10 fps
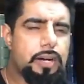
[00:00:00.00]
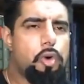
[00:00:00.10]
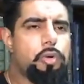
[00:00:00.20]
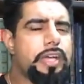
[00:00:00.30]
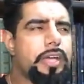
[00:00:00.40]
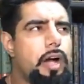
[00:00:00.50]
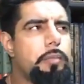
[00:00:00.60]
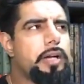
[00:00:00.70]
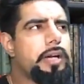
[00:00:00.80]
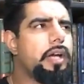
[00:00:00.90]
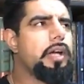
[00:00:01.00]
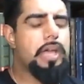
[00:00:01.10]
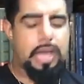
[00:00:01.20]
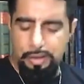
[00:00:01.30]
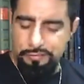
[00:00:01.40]
okay, I'm going to
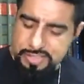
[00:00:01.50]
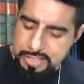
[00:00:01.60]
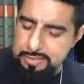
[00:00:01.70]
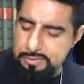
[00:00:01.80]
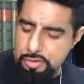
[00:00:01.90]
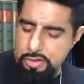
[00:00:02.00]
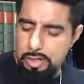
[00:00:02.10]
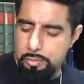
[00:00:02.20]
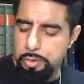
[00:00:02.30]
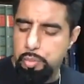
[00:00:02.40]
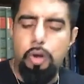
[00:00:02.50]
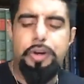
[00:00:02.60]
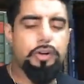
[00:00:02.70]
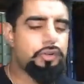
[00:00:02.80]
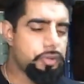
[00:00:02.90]
have sex tonight with
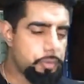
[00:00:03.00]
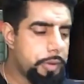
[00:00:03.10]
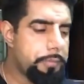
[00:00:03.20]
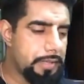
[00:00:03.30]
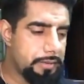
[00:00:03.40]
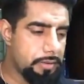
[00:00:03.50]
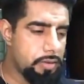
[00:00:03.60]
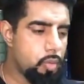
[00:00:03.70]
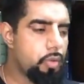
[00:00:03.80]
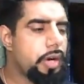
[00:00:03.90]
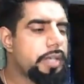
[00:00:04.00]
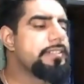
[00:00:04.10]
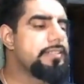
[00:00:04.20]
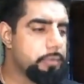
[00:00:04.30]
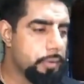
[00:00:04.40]
100 women or
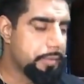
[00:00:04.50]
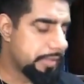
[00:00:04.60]
90 women.